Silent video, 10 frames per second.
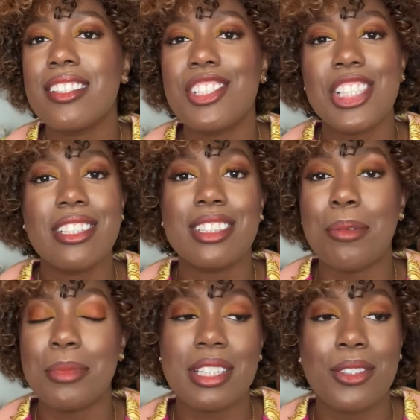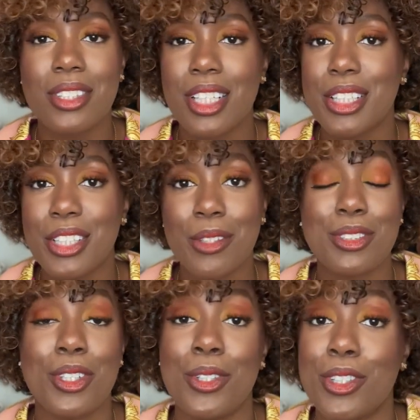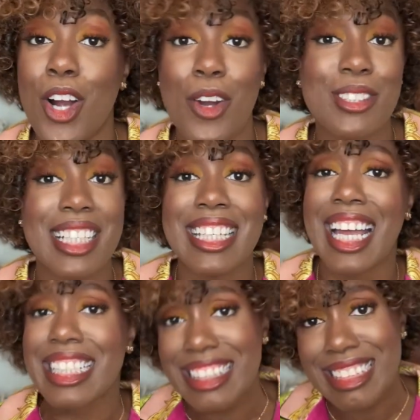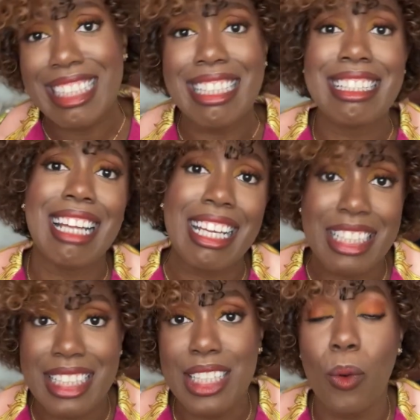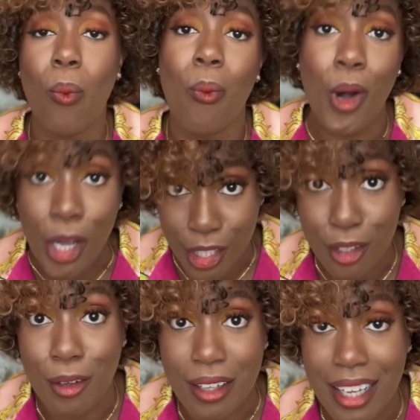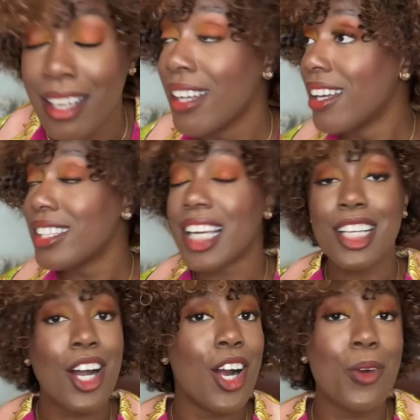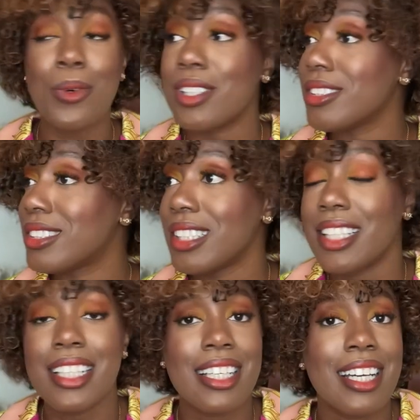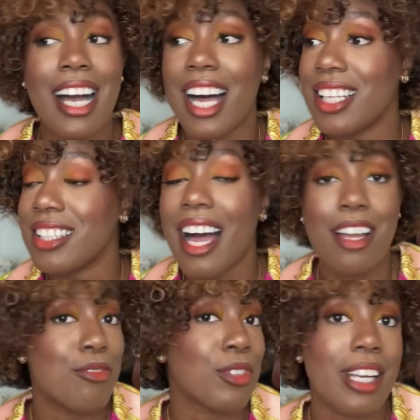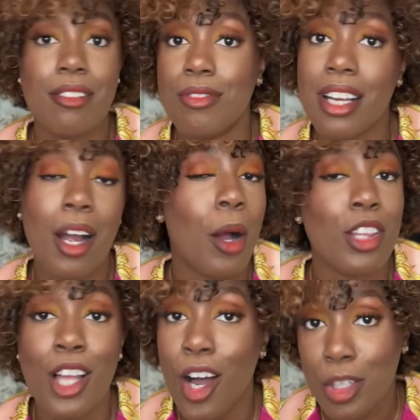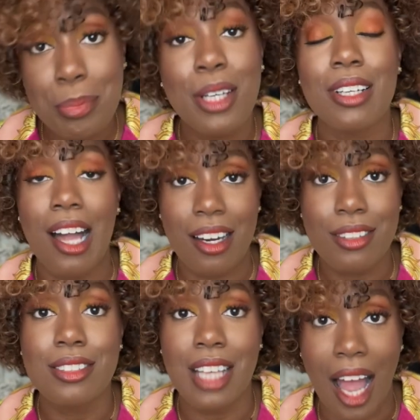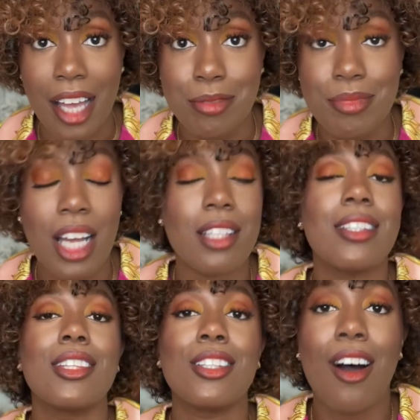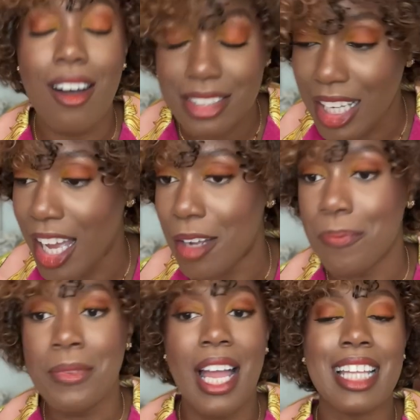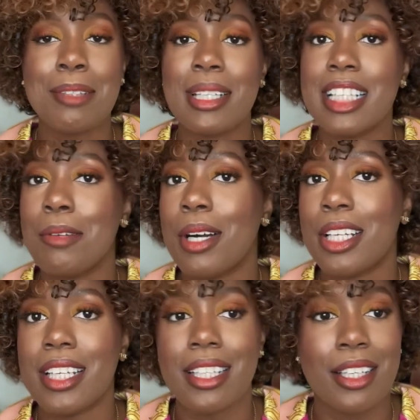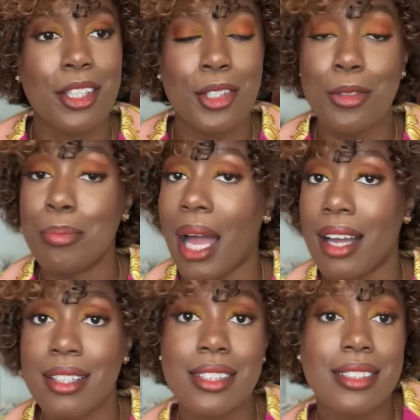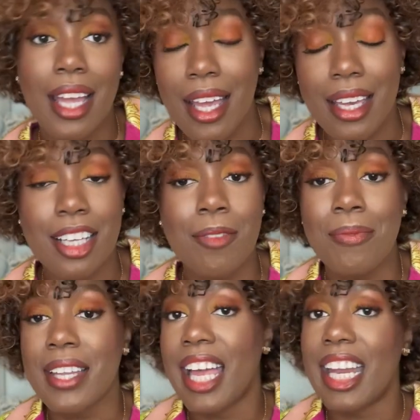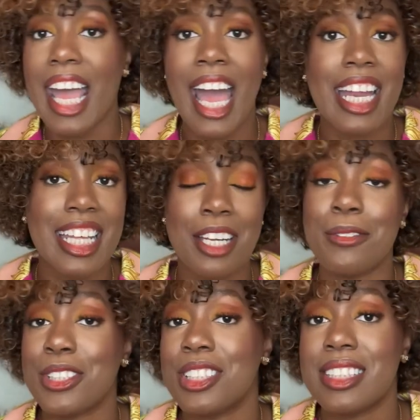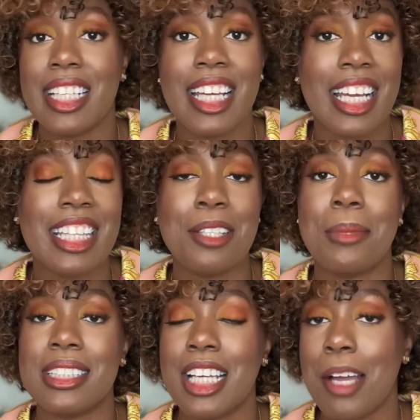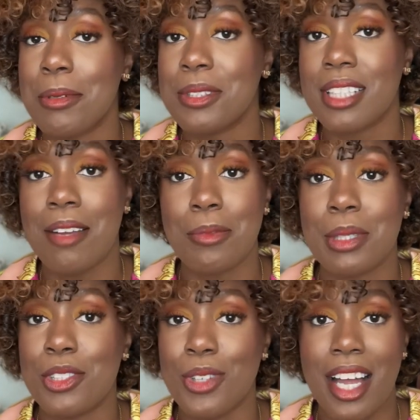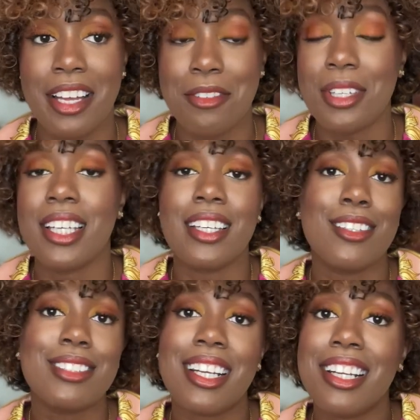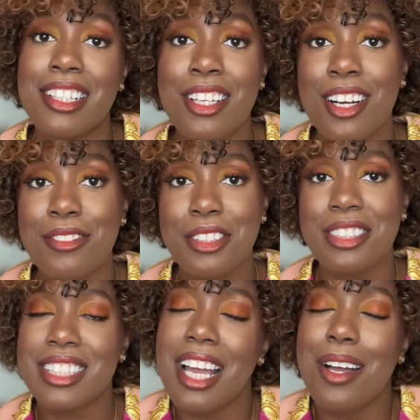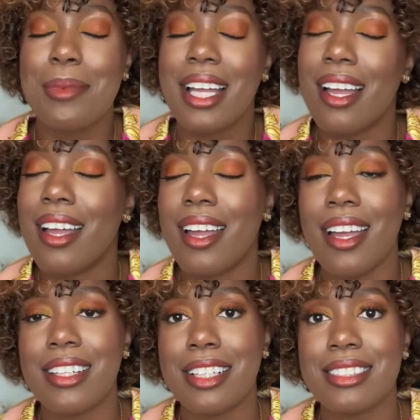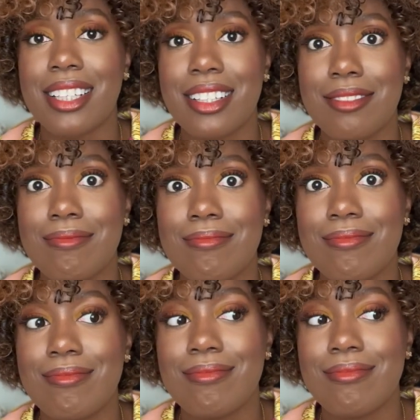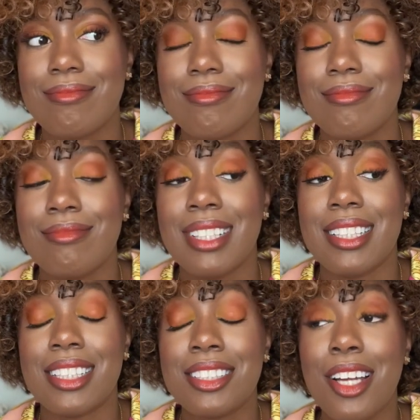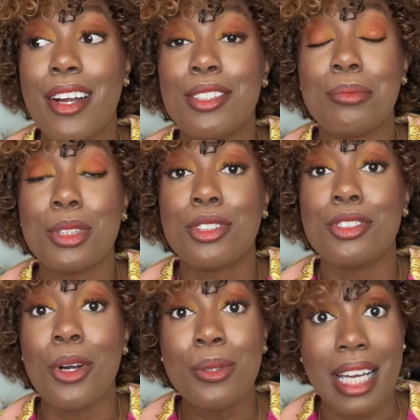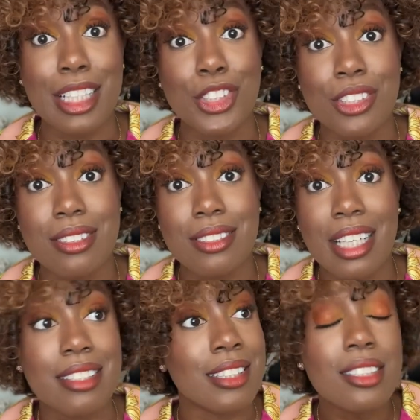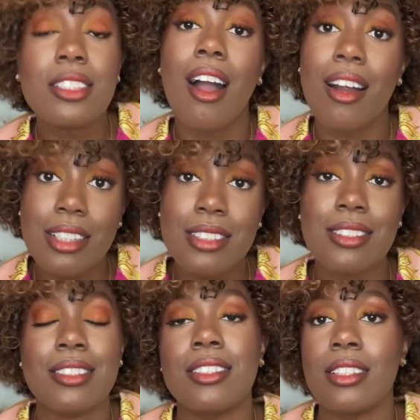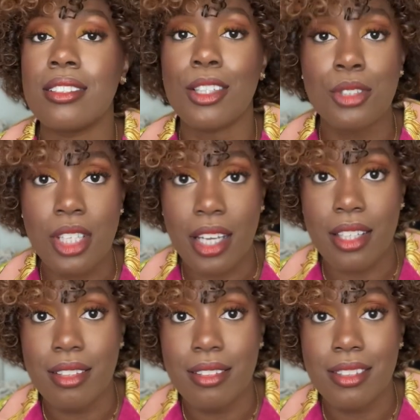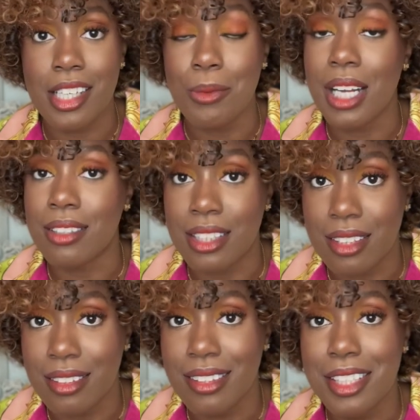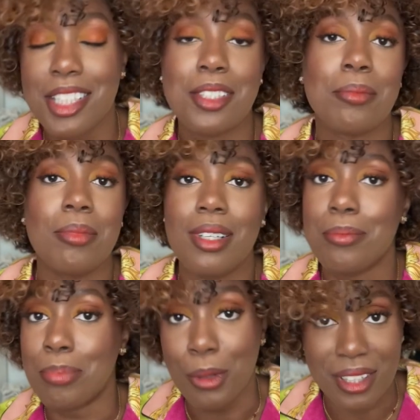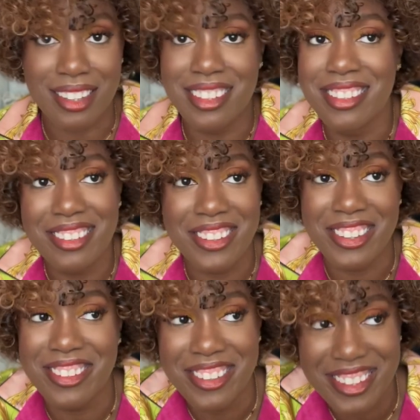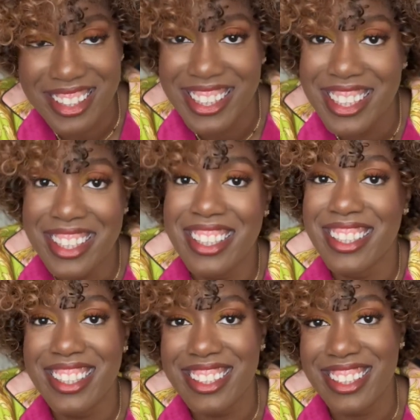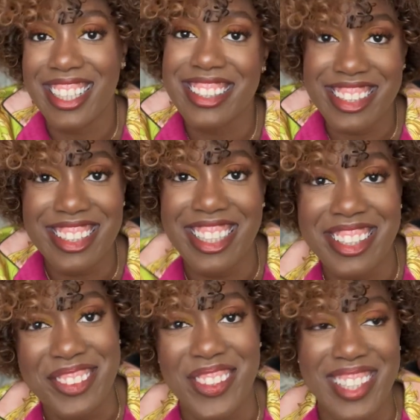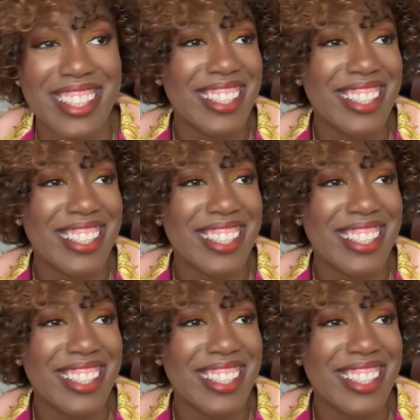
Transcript: G something or another. It was an old car. It was a 1991. Okay, that car was alive for a long periodical time, a long time. I think my dad bought it new back in the day and had it, and it was just sitting. And then by the time it was time for me to drive, he was like, I got a car for you. And I was like, oh my God. And then I was like, this car is from the Stone Ages. Like, this car is, no shade to anyone out there, born or in 1991.